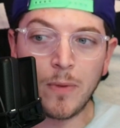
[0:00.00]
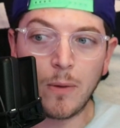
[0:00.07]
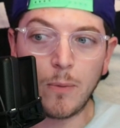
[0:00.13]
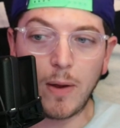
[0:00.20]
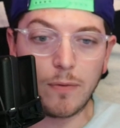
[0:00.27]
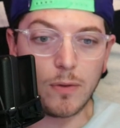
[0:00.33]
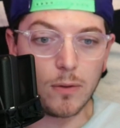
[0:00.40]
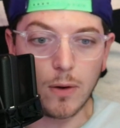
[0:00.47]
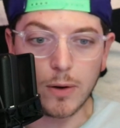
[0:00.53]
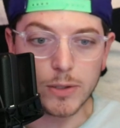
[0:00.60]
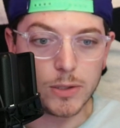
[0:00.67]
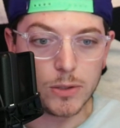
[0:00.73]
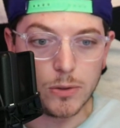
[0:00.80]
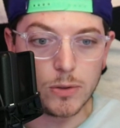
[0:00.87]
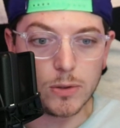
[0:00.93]
We have the
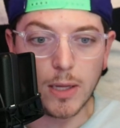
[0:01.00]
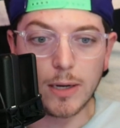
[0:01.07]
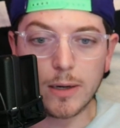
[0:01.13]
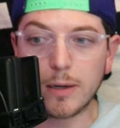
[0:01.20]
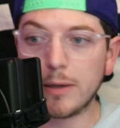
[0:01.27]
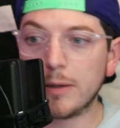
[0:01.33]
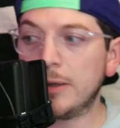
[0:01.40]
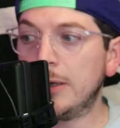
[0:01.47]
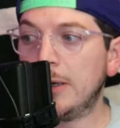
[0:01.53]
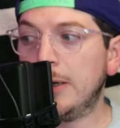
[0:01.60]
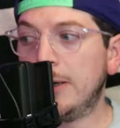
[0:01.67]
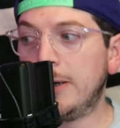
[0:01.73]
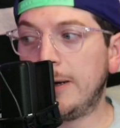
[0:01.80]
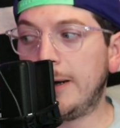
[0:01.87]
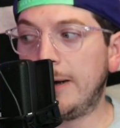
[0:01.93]
largest newsletter,
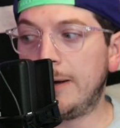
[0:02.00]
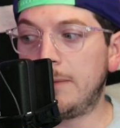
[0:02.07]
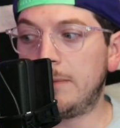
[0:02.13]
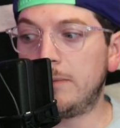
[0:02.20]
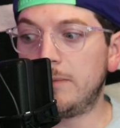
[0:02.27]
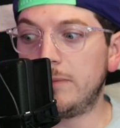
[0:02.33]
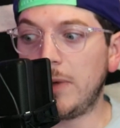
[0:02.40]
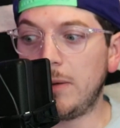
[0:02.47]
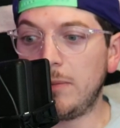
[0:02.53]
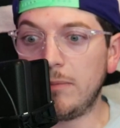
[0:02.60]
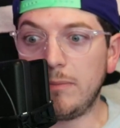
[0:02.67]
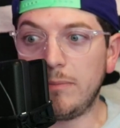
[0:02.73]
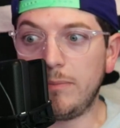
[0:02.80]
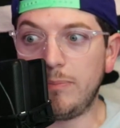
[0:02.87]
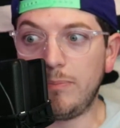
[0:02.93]

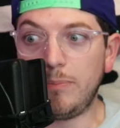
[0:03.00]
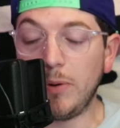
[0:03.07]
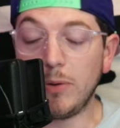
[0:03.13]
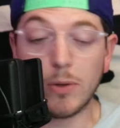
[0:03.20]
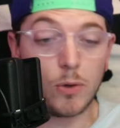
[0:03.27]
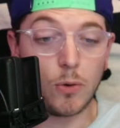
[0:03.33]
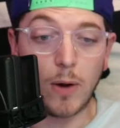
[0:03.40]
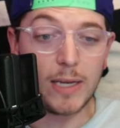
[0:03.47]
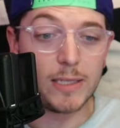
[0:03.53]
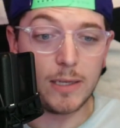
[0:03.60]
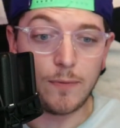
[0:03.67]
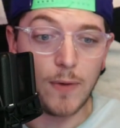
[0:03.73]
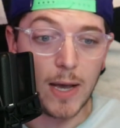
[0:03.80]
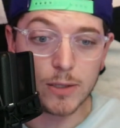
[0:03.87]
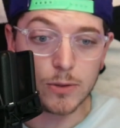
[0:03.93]
and built a crazy
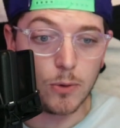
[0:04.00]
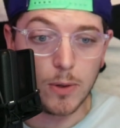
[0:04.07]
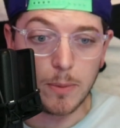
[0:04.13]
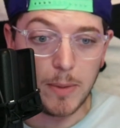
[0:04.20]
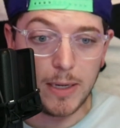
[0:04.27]
fast growing media